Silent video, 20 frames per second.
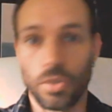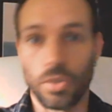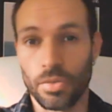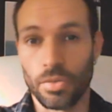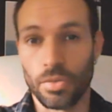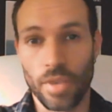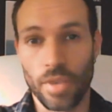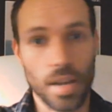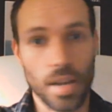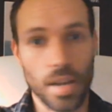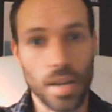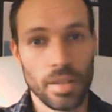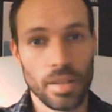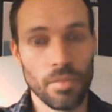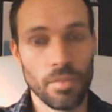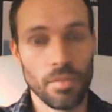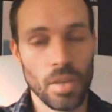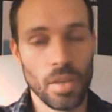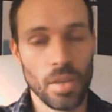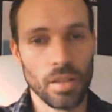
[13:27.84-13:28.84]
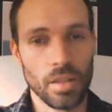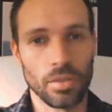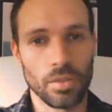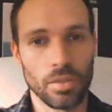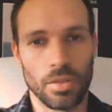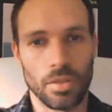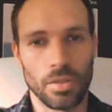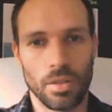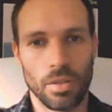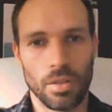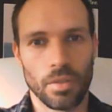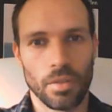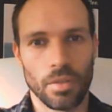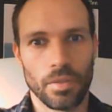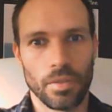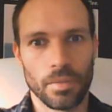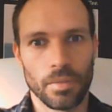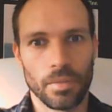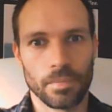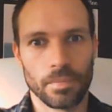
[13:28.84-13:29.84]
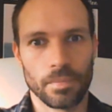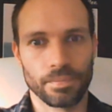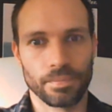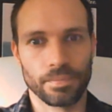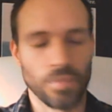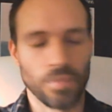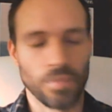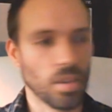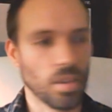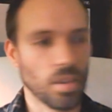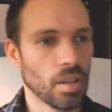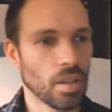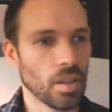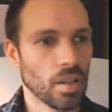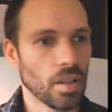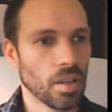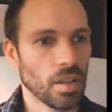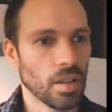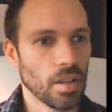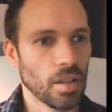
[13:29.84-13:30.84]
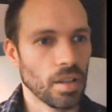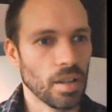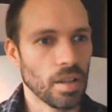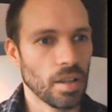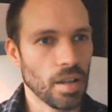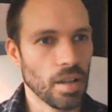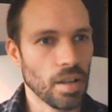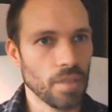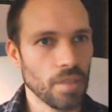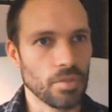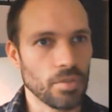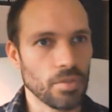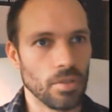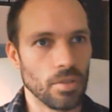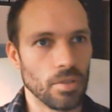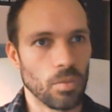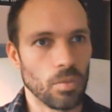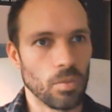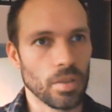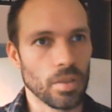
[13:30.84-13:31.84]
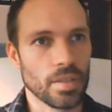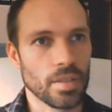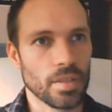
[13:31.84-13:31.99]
reactive man on earth. After what